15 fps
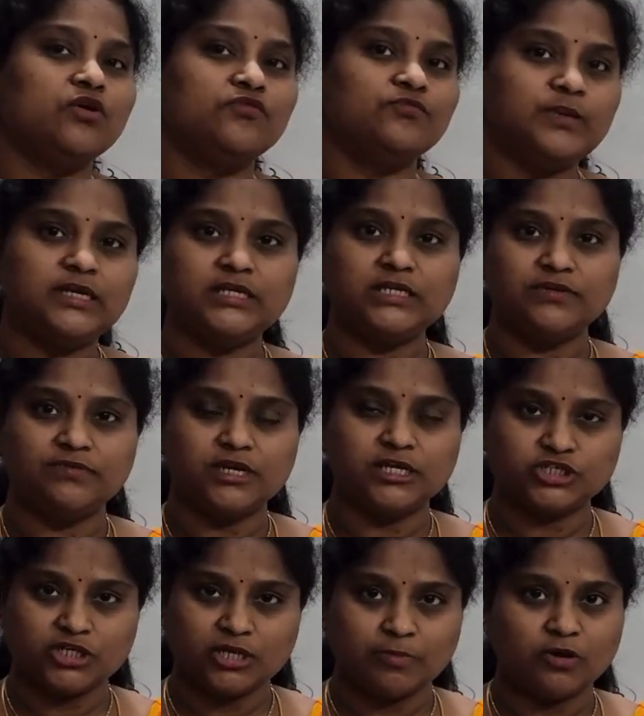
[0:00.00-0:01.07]
of mean
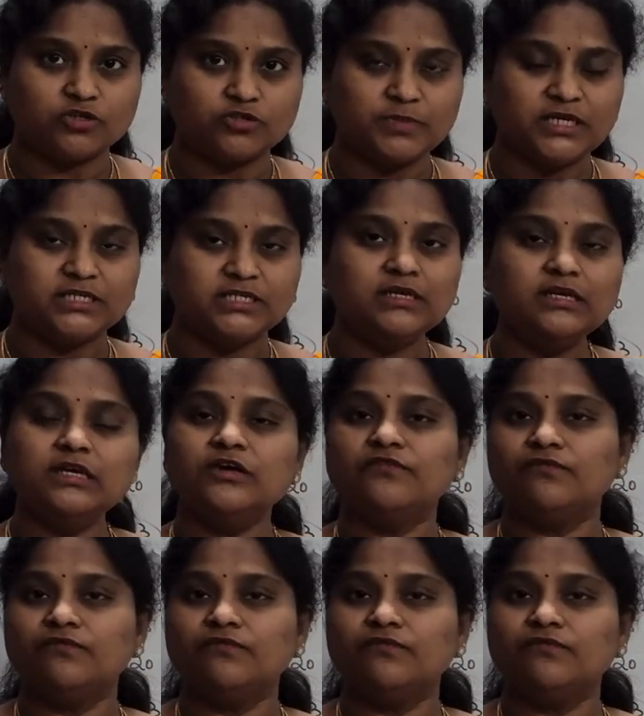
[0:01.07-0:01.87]
deviation about median,